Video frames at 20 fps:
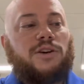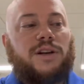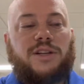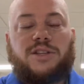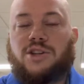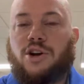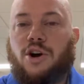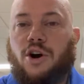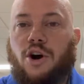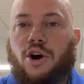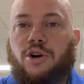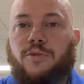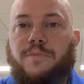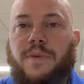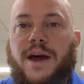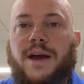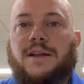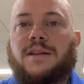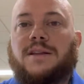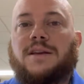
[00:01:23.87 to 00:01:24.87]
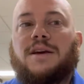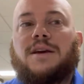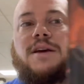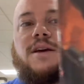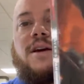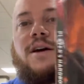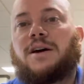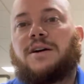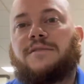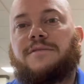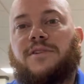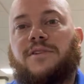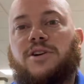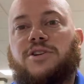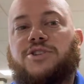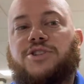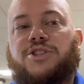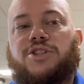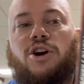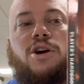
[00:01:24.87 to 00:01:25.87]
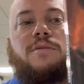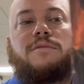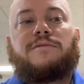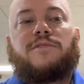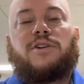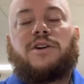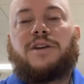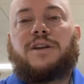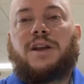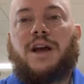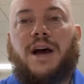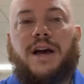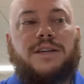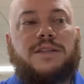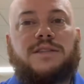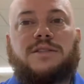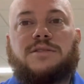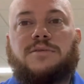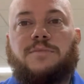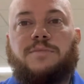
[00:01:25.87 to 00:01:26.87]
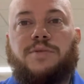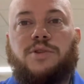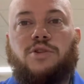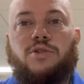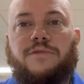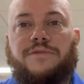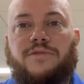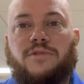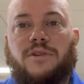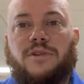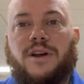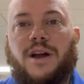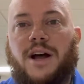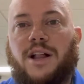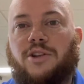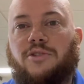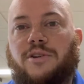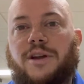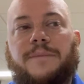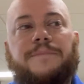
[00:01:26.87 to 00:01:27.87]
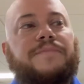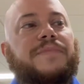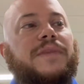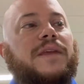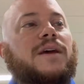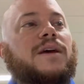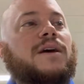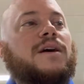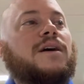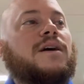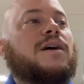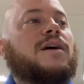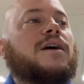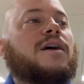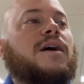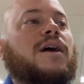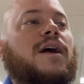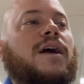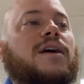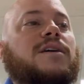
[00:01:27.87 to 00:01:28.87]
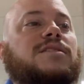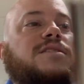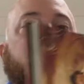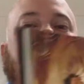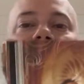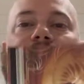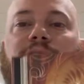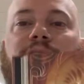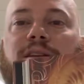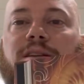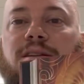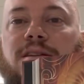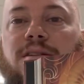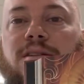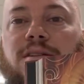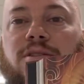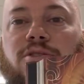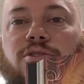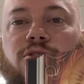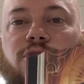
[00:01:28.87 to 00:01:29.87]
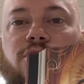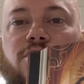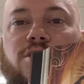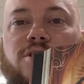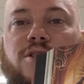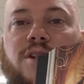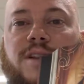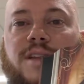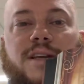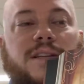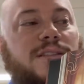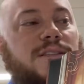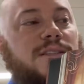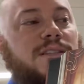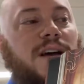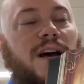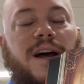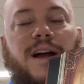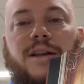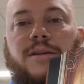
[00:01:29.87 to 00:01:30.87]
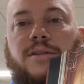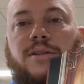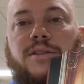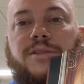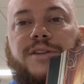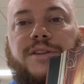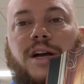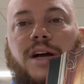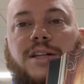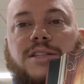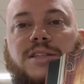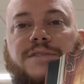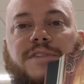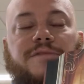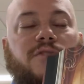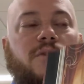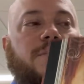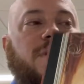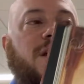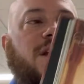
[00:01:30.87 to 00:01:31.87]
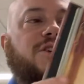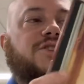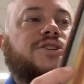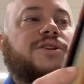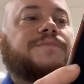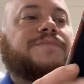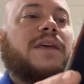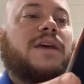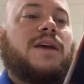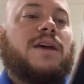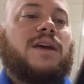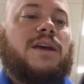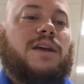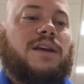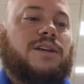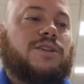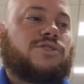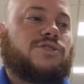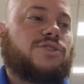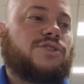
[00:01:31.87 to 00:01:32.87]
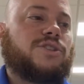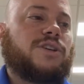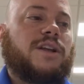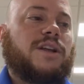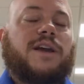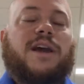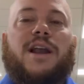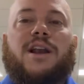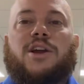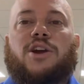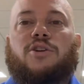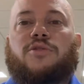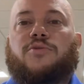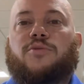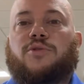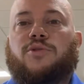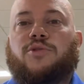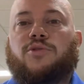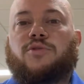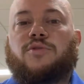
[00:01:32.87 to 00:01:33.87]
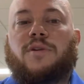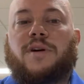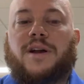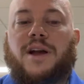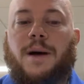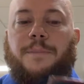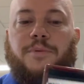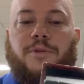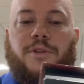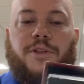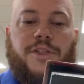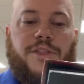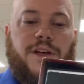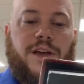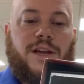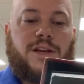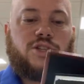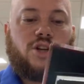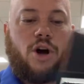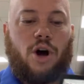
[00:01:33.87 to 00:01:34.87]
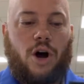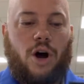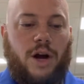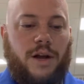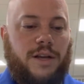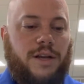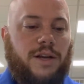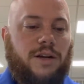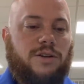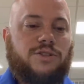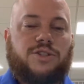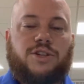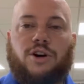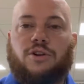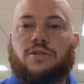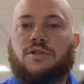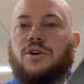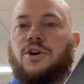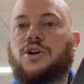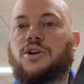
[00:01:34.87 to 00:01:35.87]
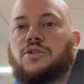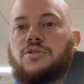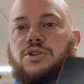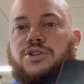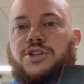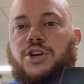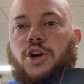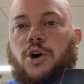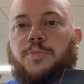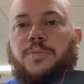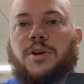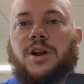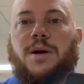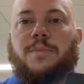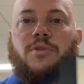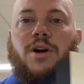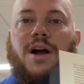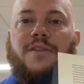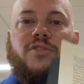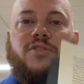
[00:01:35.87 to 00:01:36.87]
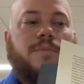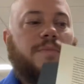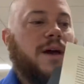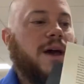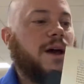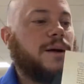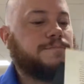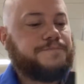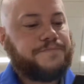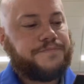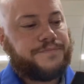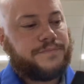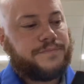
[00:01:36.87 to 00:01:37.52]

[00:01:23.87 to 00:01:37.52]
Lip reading: It is hardbacked, very sharp, very nice, beautiful coloring, excellent looks on the inside, tons of information. And so just going to kind of go through a couple of things on here. So of course you open it up right off the bat.